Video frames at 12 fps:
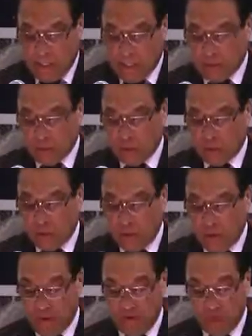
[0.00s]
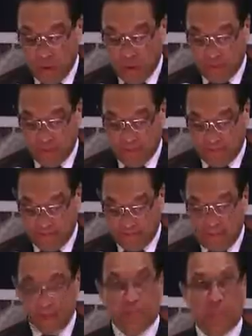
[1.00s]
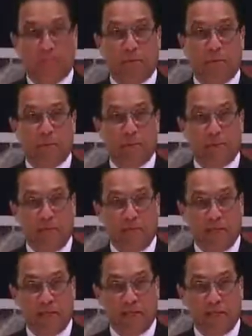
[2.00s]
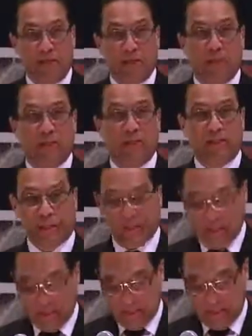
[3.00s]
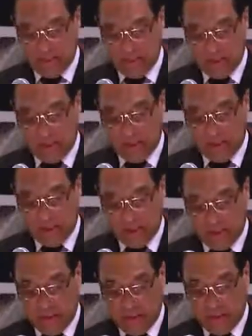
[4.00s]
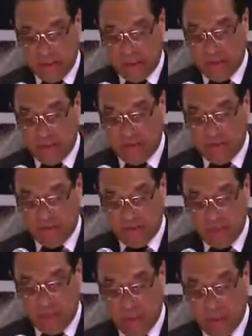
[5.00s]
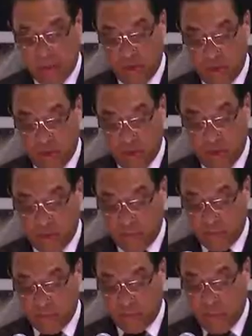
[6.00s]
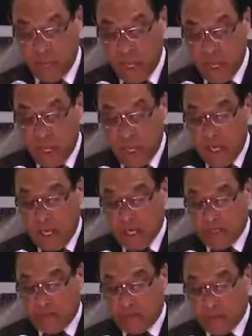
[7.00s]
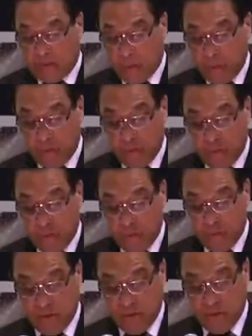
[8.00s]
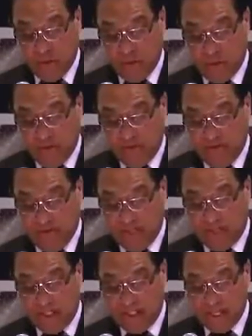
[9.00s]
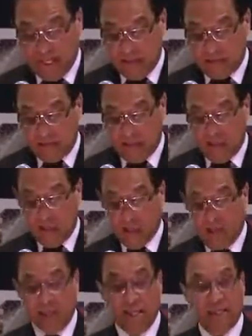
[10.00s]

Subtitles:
It is also worthy of note, but generally ignored in the discussion, particularly the one on the radio. It is also worthy of note that in effect the TLEPs are only being